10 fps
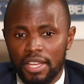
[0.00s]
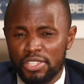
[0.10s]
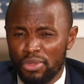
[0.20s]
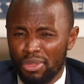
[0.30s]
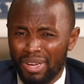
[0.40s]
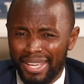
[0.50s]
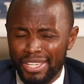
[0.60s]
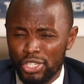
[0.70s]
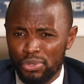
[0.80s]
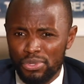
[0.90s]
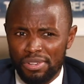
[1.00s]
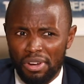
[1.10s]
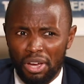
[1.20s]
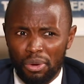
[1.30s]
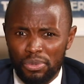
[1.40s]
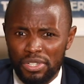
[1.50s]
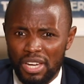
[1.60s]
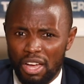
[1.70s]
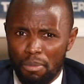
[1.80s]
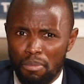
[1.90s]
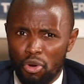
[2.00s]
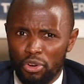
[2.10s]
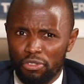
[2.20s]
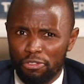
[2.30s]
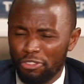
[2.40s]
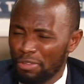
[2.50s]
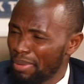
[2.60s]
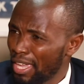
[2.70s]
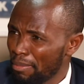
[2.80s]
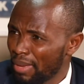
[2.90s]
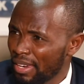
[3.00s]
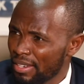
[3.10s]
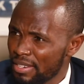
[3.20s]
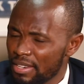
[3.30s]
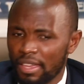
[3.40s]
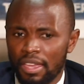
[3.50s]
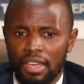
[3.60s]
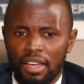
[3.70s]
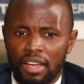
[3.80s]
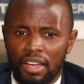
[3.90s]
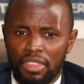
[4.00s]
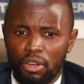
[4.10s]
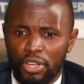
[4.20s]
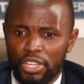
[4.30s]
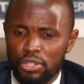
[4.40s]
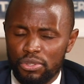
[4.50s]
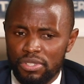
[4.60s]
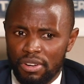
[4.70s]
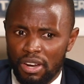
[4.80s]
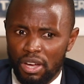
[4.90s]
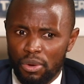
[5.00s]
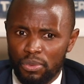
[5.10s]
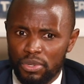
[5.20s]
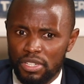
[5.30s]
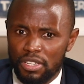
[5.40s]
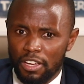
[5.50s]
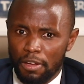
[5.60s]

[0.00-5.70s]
So there were issues around mode of fee payment. There were issues around